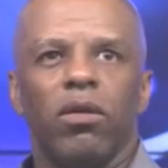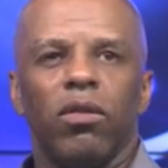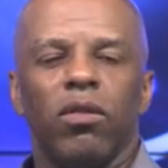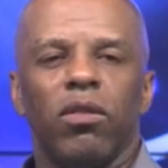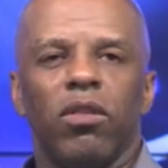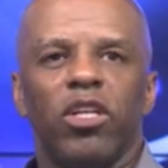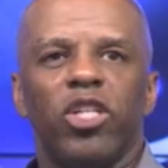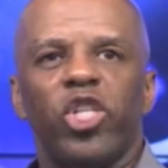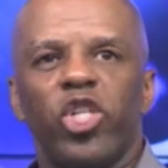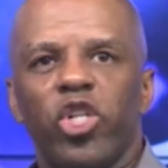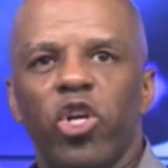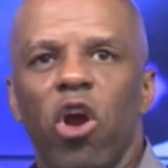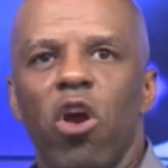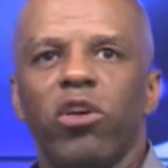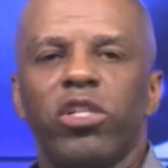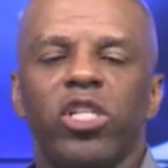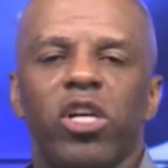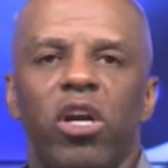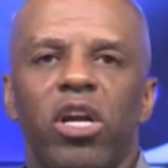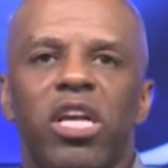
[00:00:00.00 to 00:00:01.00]
The
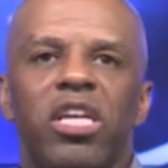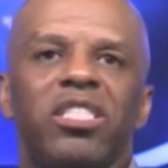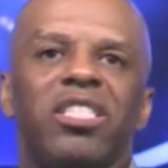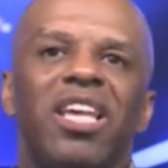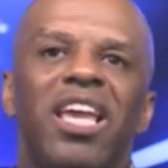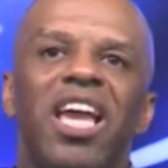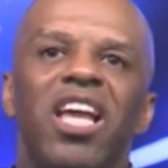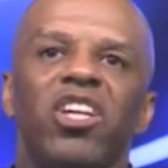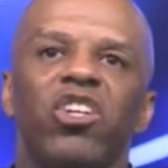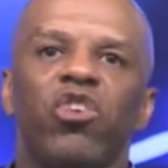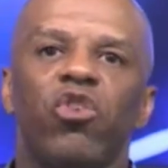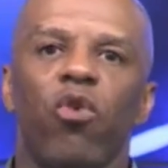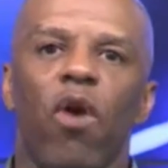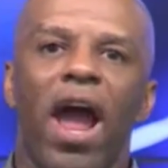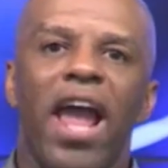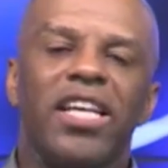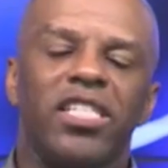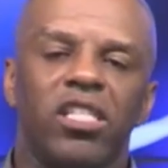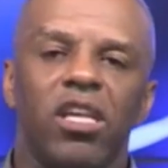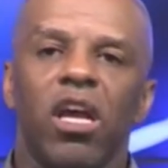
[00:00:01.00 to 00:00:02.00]
church is in
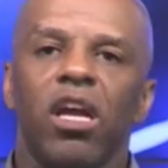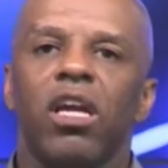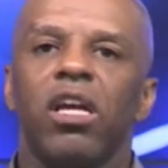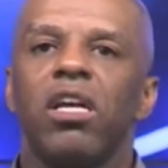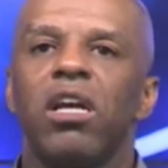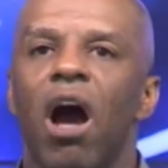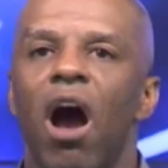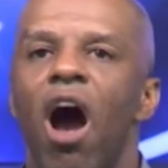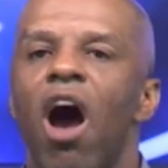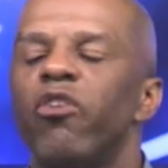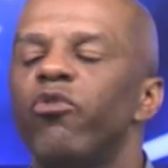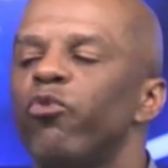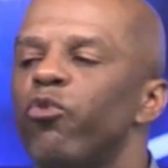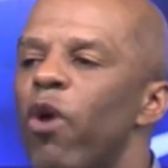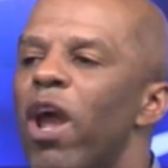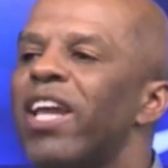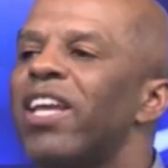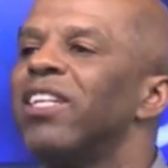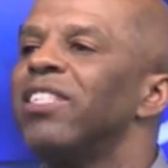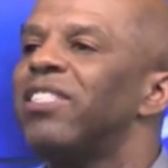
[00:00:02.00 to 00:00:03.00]
Christ. God
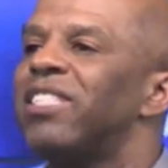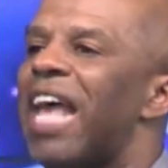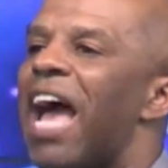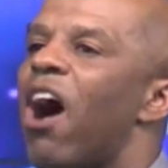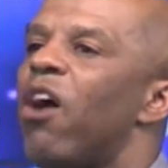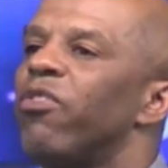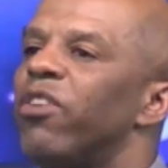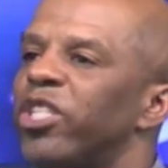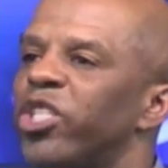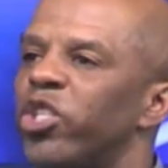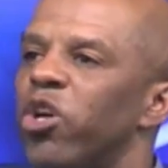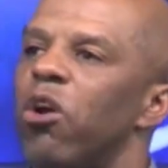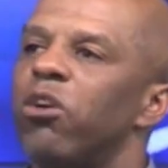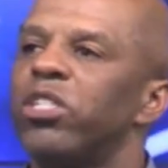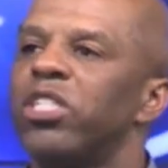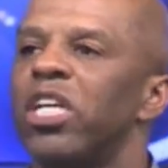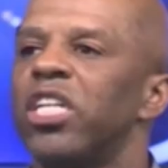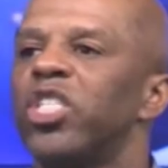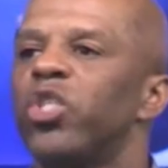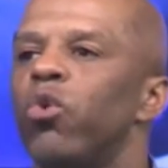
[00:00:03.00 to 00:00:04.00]
reconciled the
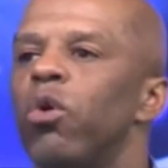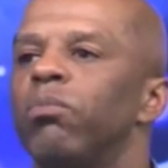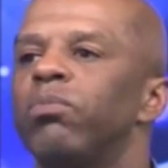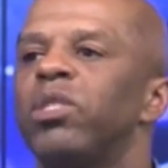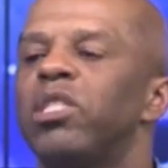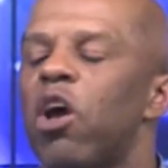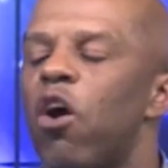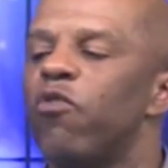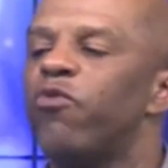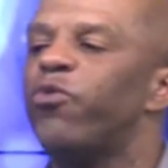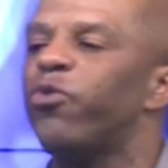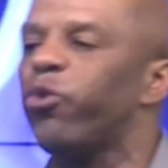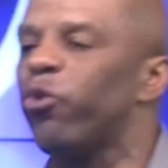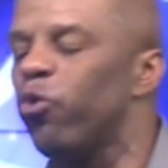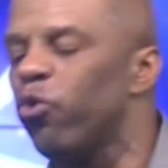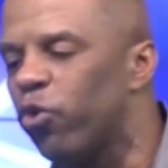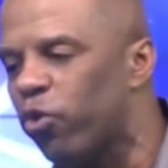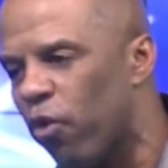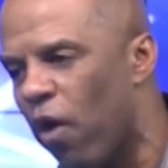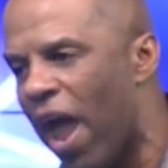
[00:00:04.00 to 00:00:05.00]
church unto himself
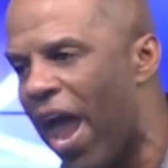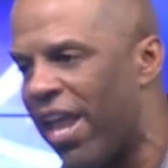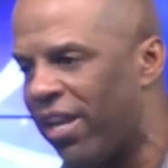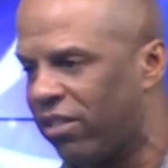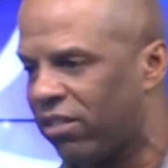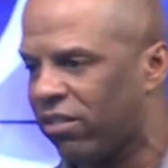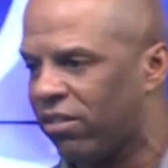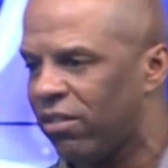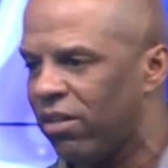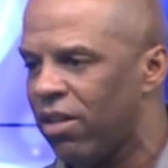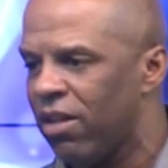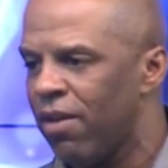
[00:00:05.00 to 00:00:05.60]
through Christ.